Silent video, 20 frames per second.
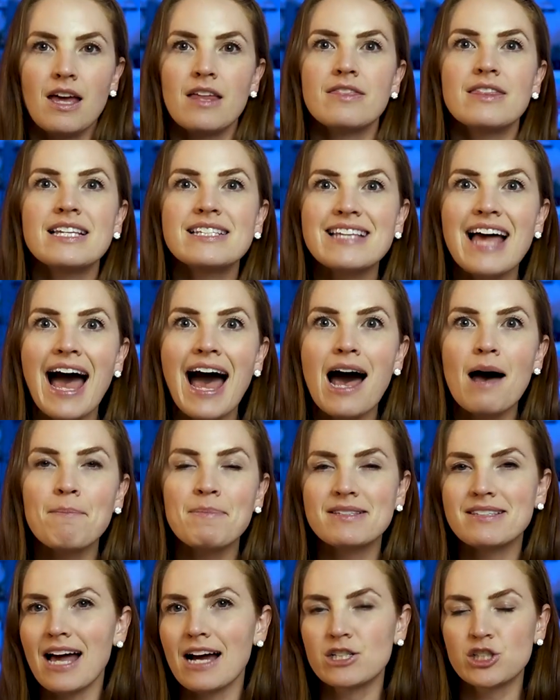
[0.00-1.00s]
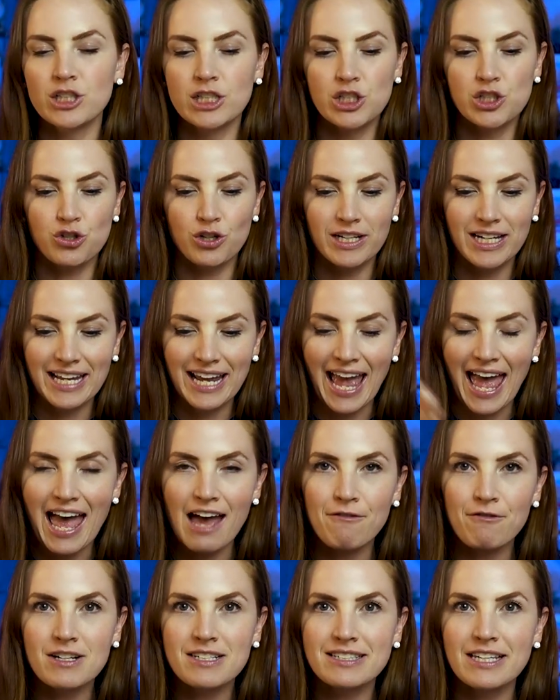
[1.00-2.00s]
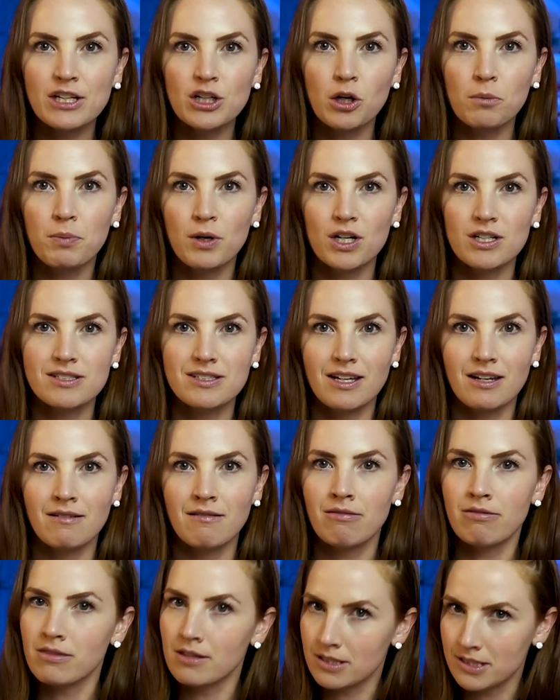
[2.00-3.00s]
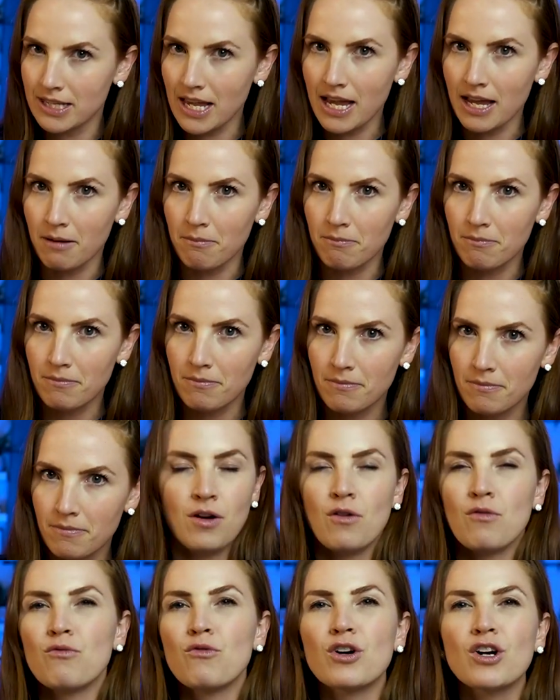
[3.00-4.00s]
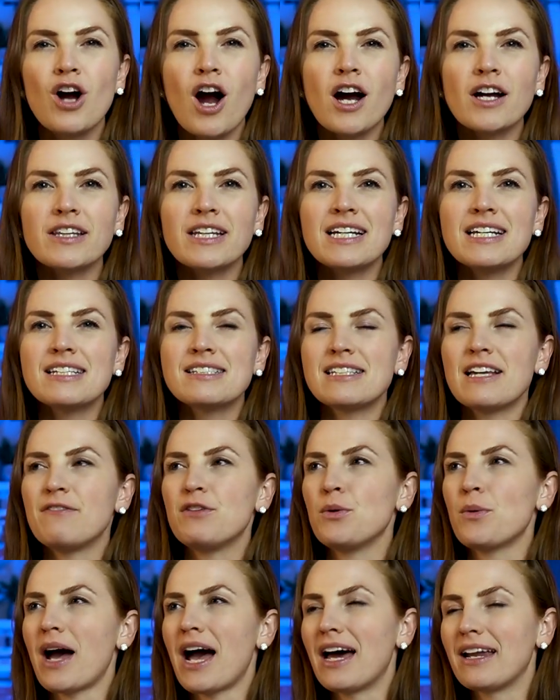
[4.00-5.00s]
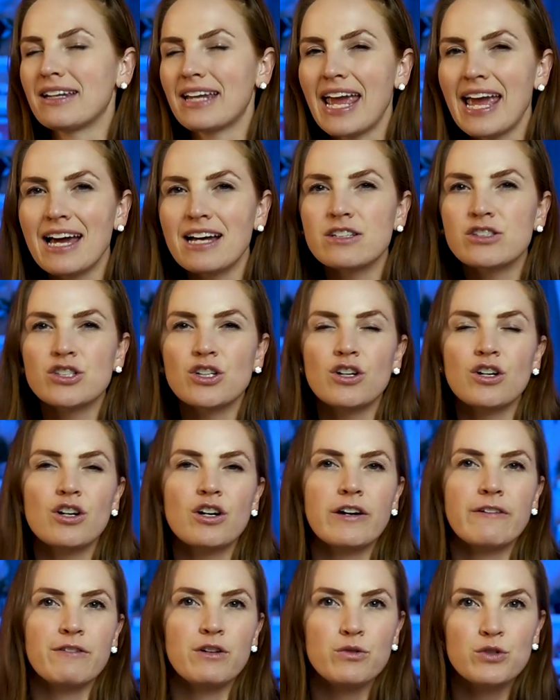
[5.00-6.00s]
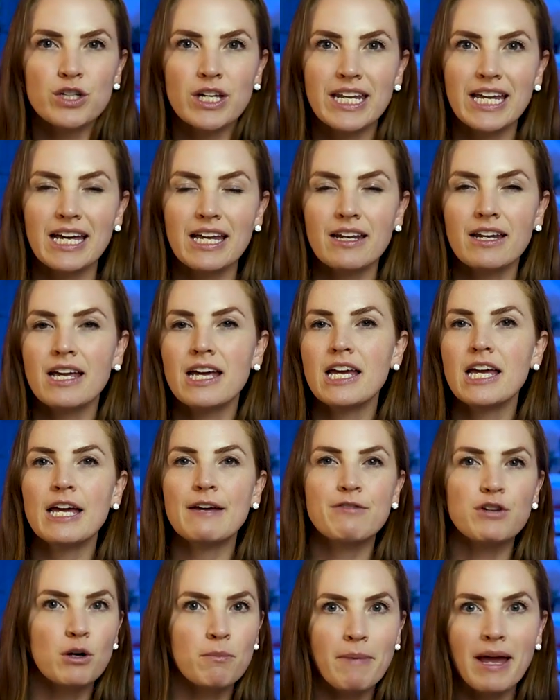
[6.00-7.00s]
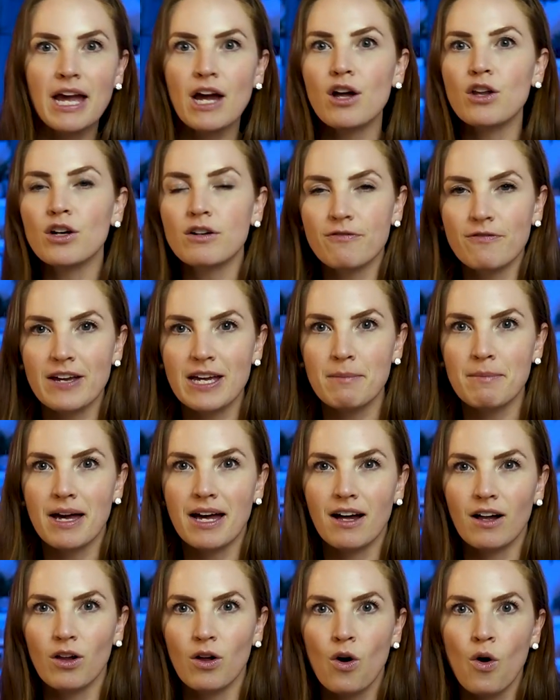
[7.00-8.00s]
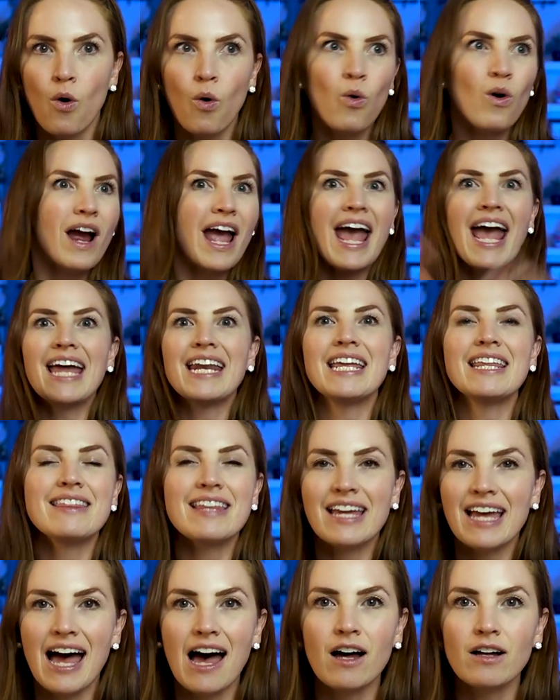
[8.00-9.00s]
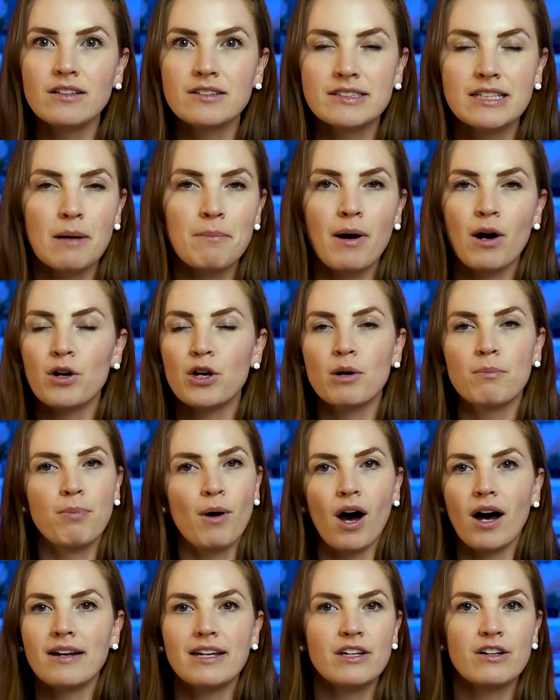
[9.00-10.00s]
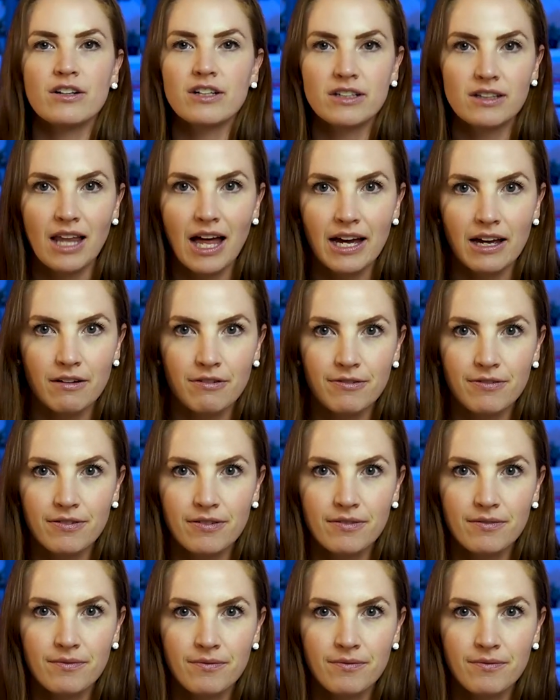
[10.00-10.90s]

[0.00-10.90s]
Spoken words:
This app is actually treating every single person the same. Regardless if you had cancer or if you didn't, if you're male or female, or anything else about your body or your life.